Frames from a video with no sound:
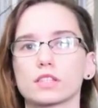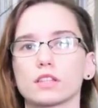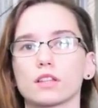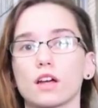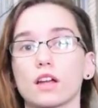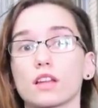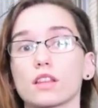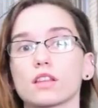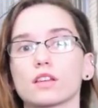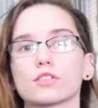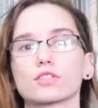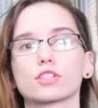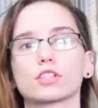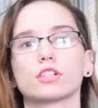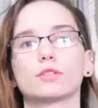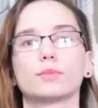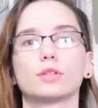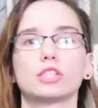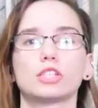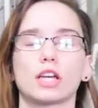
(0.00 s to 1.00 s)
A lot of things are
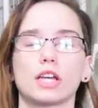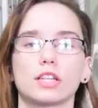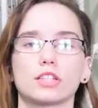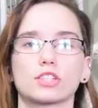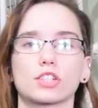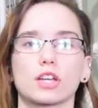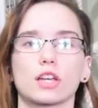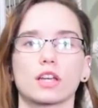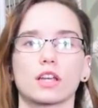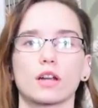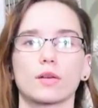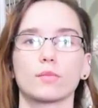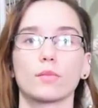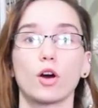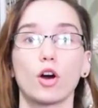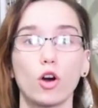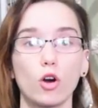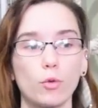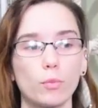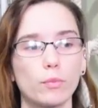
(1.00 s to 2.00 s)
going to be changing, and I'm
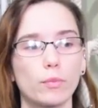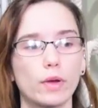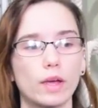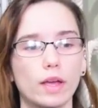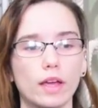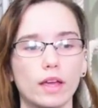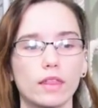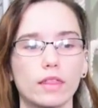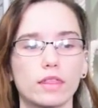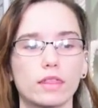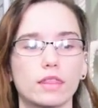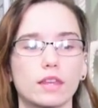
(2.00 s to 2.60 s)
hoping